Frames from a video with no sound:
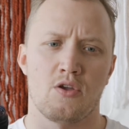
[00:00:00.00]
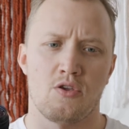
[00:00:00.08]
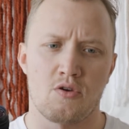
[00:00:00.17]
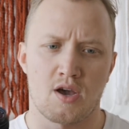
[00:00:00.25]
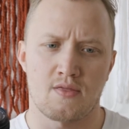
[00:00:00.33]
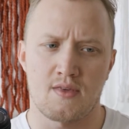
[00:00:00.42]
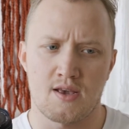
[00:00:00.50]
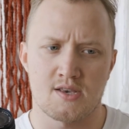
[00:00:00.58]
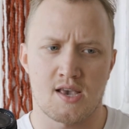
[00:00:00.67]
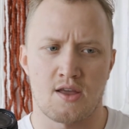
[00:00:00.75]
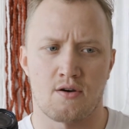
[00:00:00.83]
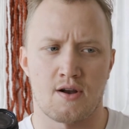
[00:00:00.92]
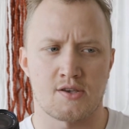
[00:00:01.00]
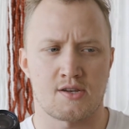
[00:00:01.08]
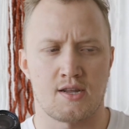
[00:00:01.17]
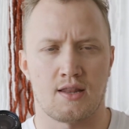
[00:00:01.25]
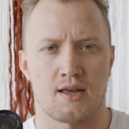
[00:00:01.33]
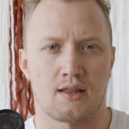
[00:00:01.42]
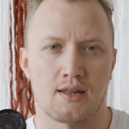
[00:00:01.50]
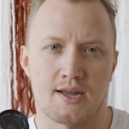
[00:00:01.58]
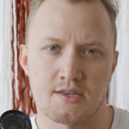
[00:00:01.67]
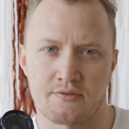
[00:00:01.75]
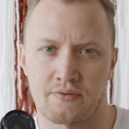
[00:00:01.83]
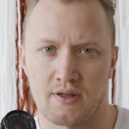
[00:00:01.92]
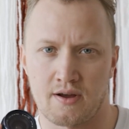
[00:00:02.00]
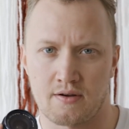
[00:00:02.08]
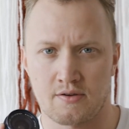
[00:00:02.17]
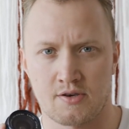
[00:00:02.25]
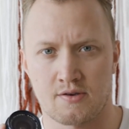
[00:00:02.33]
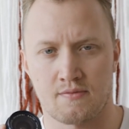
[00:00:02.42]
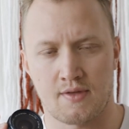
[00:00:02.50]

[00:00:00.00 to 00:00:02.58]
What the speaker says: you get these interesting like lens flares